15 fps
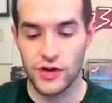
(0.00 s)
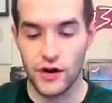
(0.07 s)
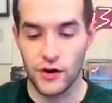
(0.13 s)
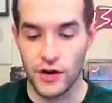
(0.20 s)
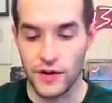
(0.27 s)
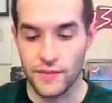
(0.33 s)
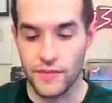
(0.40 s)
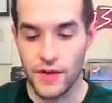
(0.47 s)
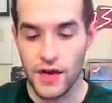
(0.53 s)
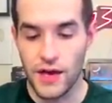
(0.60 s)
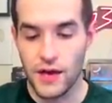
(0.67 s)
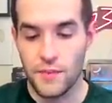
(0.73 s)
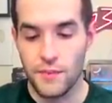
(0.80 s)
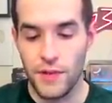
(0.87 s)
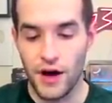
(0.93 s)
Goaty,
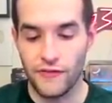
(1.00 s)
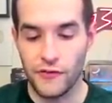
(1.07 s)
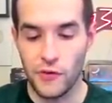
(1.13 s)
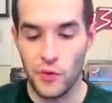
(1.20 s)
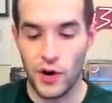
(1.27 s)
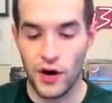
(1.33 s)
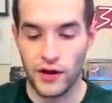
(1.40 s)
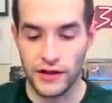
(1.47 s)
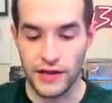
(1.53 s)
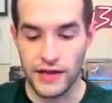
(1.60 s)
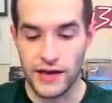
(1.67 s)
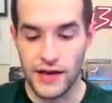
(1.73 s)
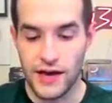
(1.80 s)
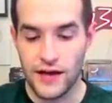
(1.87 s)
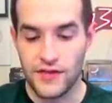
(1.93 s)
Melfi
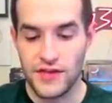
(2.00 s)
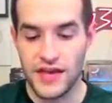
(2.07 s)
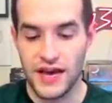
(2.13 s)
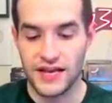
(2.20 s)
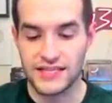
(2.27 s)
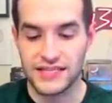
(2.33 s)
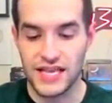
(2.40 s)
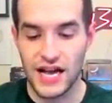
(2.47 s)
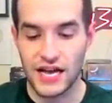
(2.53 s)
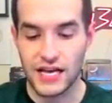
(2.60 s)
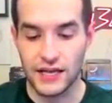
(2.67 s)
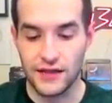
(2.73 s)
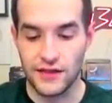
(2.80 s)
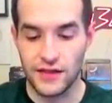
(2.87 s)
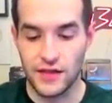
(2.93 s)
Wally, the
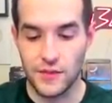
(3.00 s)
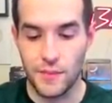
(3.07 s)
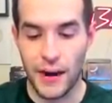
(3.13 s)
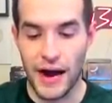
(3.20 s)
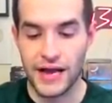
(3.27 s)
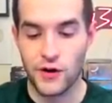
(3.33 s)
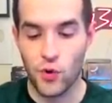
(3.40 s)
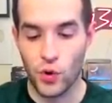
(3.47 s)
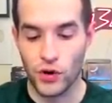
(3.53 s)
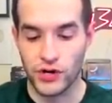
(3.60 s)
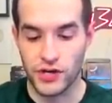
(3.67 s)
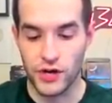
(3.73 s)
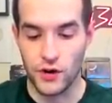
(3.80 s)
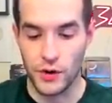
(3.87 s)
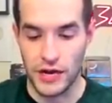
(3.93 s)
Asakan, the
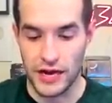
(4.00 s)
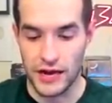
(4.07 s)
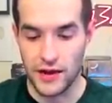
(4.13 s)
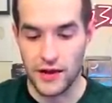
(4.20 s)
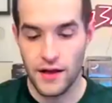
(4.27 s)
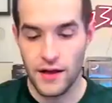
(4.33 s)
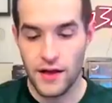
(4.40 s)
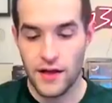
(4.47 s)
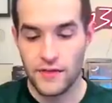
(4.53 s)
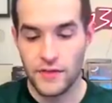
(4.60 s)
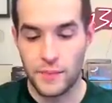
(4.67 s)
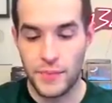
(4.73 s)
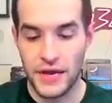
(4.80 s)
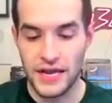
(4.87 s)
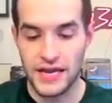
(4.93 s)
Bicorn Goaty, the
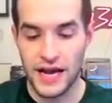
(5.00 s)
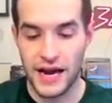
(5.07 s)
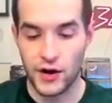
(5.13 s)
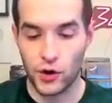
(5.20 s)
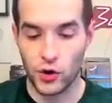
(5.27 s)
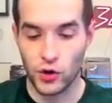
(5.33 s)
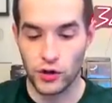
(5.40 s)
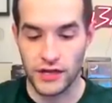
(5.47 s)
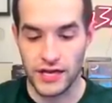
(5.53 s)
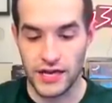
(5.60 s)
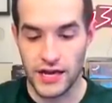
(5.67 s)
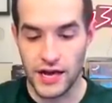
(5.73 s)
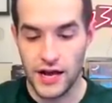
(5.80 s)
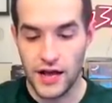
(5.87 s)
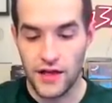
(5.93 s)
Pit Knight
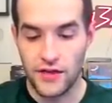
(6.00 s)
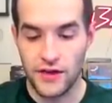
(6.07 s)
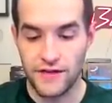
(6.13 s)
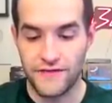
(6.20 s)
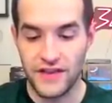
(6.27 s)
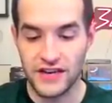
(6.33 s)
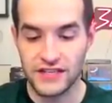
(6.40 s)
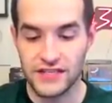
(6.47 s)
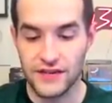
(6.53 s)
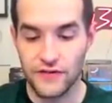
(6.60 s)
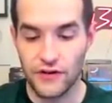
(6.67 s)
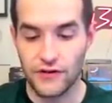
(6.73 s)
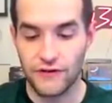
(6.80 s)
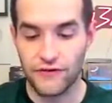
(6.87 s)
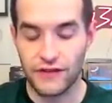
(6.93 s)
Early, the Venuslip
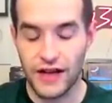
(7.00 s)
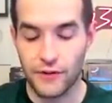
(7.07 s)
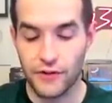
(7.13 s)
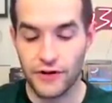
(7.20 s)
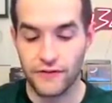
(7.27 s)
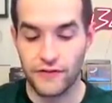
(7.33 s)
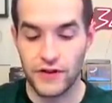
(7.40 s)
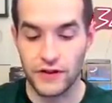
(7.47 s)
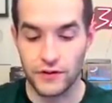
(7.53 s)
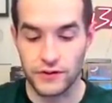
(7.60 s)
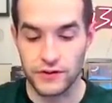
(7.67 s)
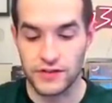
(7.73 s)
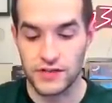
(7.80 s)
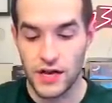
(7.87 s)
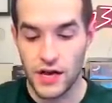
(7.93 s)
of the Flowering
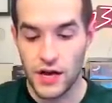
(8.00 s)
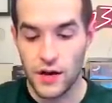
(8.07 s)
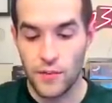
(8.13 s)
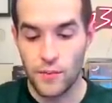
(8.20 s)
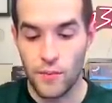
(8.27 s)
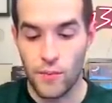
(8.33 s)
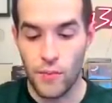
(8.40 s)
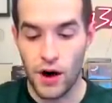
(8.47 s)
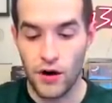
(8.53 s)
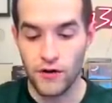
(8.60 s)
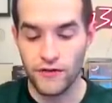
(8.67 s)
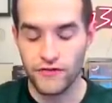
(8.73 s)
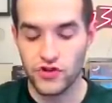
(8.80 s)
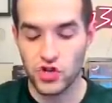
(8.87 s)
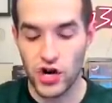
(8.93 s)
Fields,
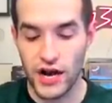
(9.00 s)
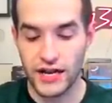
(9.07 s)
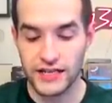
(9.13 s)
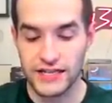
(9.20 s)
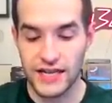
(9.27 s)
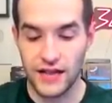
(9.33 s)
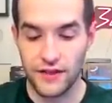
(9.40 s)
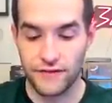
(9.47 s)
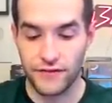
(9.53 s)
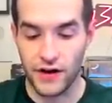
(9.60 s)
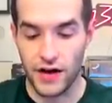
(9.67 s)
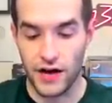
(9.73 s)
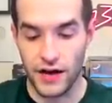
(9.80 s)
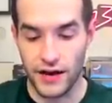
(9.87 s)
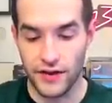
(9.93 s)
Marftronic
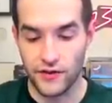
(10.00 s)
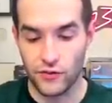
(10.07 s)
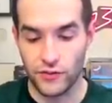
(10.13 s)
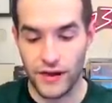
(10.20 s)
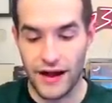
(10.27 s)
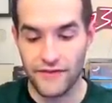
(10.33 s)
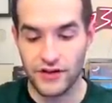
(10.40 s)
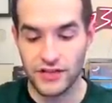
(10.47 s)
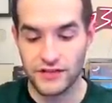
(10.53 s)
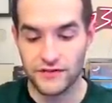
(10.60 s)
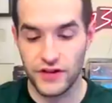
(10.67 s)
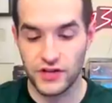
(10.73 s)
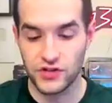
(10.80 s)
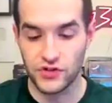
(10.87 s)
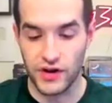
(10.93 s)
Telephon, the Ravenous
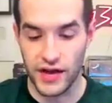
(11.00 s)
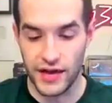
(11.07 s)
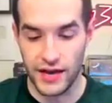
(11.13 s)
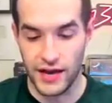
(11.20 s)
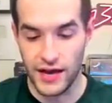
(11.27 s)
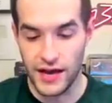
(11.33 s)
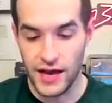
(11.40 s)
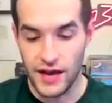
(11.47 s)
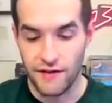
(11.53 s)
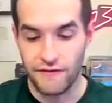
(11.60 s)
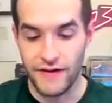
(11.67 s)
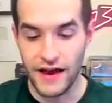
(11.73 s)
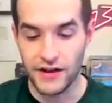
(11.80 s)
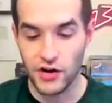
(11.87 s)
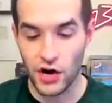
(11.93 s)
Vendred,
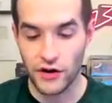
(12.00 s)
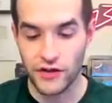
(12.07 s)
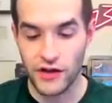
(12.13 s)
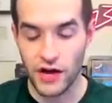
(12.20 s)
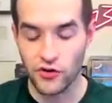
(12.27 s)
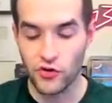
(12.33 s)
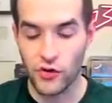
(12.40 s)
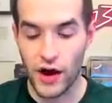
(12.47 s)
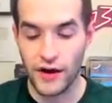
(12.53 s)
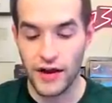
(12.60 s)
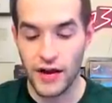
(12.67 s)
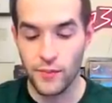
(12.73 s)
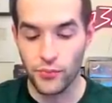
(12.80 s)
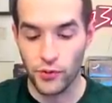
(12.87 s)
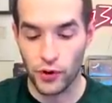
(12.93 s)
Vanguard of the Underground
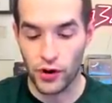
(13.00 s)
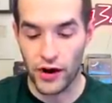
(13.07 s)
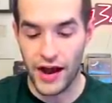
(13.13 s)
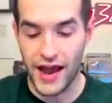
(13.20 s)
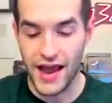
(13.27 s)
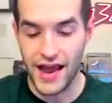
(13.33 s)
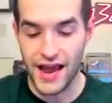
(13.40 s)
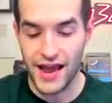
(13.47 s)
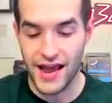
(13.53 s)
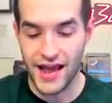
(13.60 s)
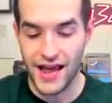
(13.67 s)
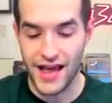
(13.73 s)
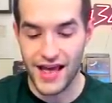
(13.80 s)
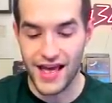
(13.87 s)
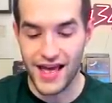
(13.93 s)
Emperor,
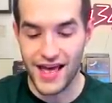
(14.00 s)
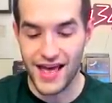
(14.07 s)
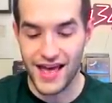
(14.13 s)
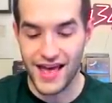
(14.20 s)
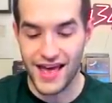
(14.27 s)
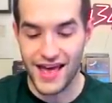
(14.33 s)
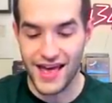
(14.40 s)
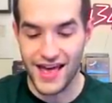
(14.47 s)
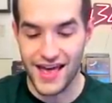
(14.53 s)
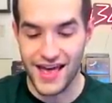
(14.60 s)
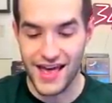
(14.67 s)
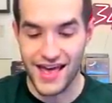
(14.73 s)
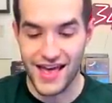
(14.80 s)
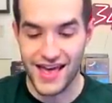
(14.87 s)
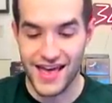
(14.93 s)

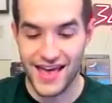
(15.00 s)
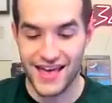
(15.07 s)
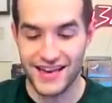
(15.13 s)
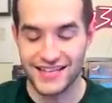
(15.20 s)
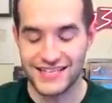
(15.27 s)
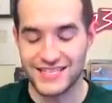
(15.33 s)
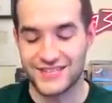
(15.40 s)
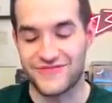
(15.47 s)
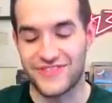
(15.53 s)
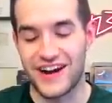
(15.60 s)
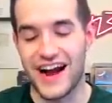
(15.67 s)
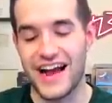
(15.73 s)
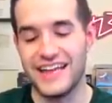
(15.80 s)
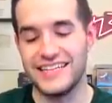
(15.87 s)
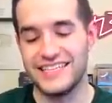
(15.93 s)
and and
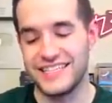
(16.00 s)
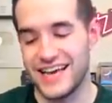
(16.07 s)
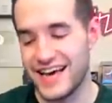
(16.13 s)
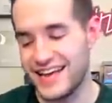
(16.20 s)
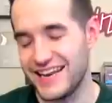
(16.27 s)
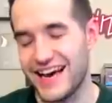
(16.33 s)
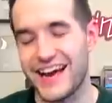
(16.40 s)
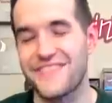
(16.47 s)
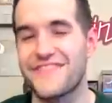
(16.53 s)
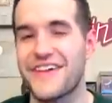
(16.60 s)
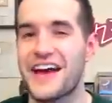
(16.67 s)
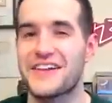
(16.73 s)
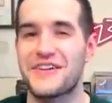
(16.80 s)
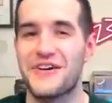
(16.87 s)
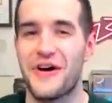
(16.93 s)
Sprite Jet. Not a
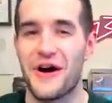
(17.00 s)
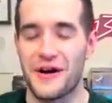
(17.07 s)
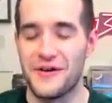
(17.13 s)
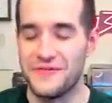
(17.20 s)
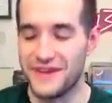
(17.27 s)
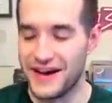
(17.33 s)
bad card,